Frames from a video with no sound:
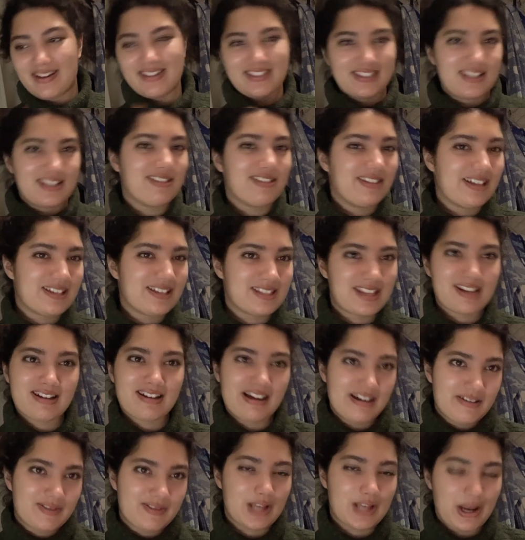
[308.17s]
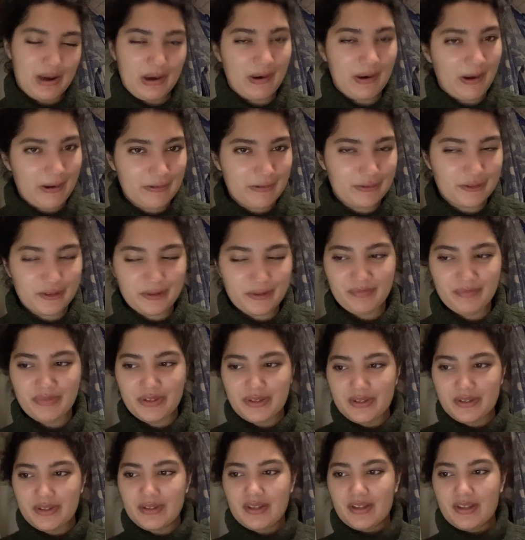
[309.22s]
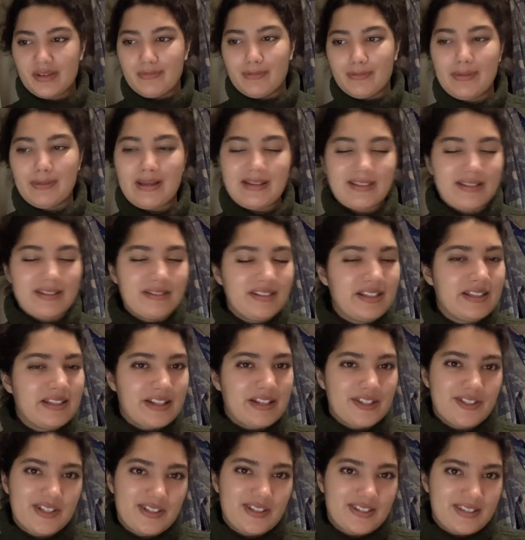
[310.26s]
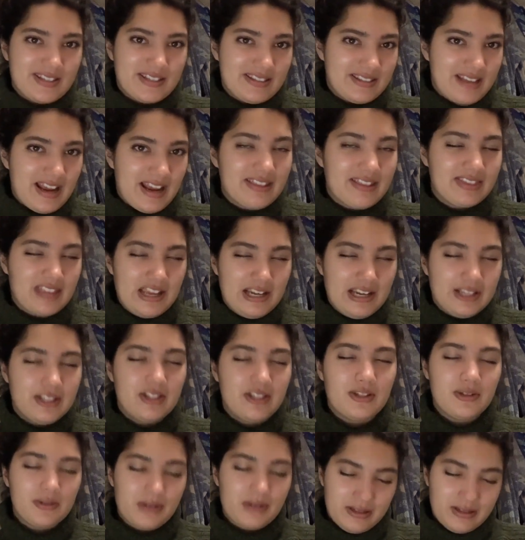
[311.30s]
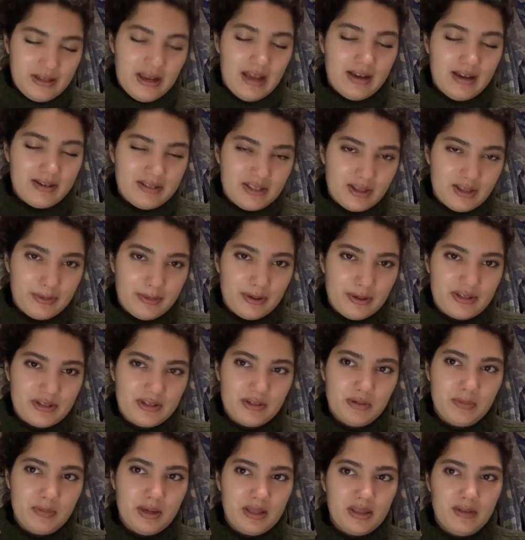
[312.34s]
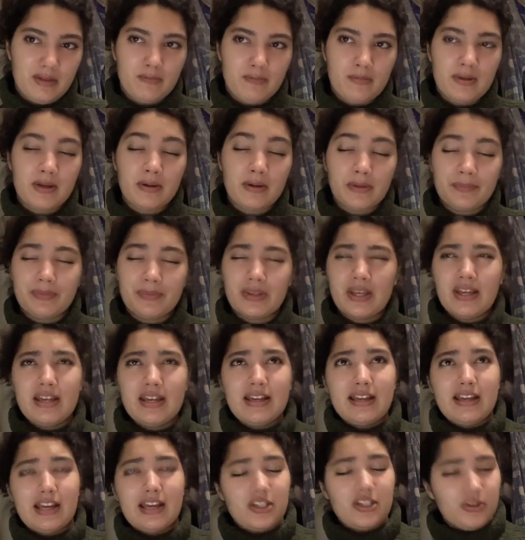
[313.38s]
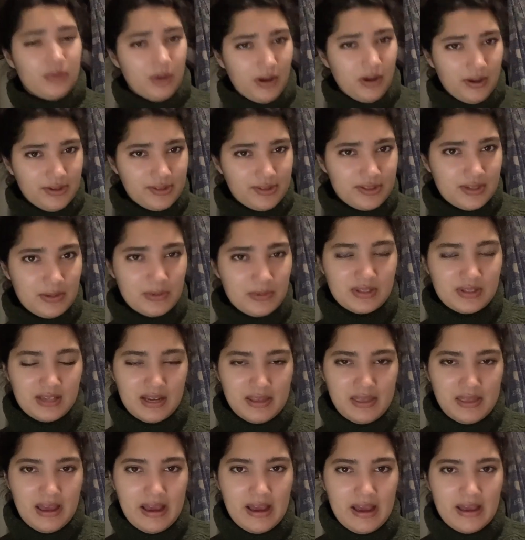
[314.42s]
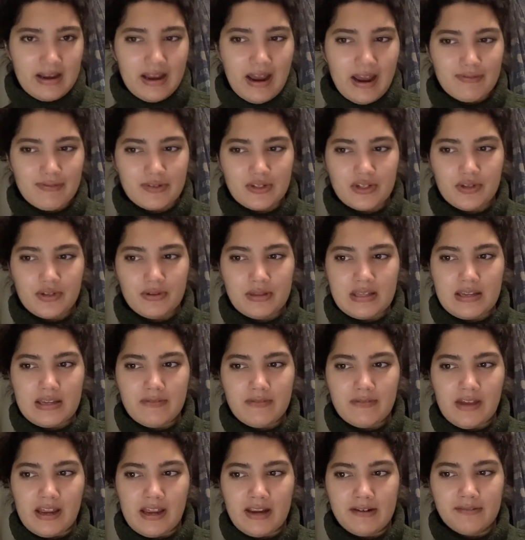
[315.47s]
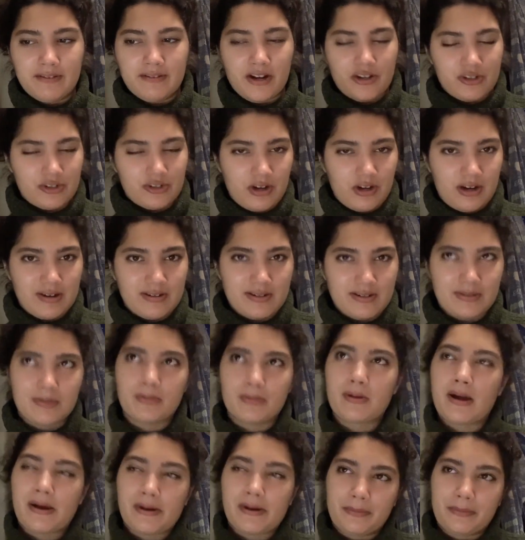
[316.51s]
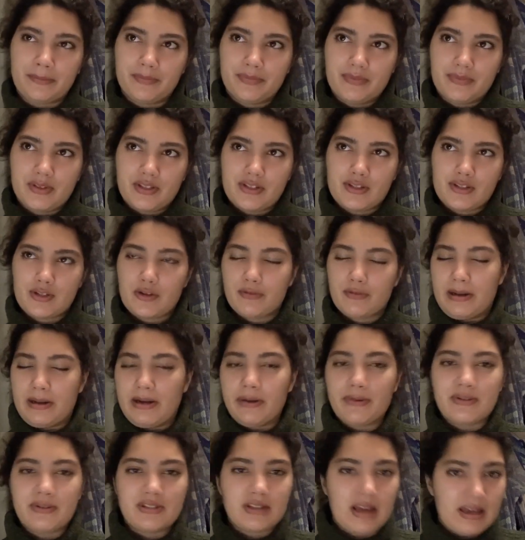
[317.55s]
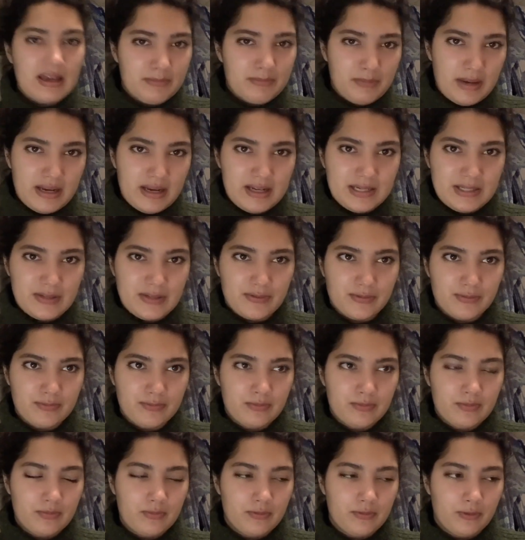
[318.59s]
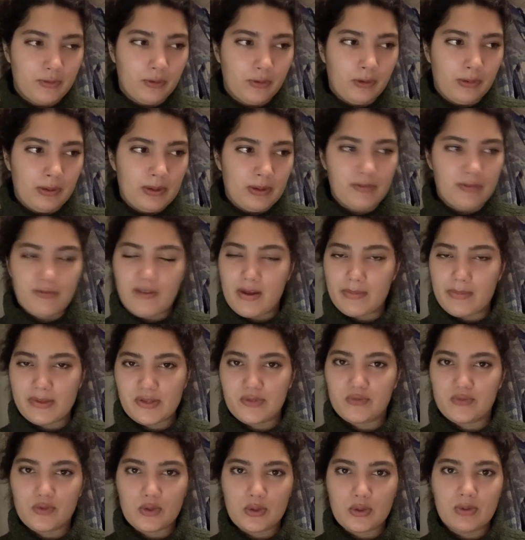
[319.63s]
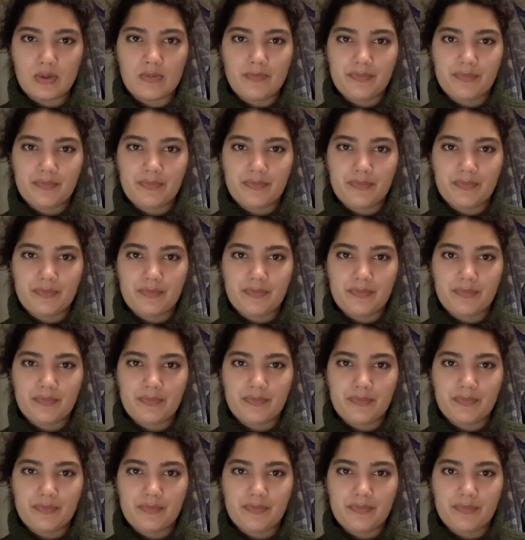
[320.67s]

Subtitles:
still is. That kind of sounded awful. Basically, that's just to say thank you again to the person who made the meal. And you also say that after you leave a restaurant as well. So if my host dad pays for the family's food,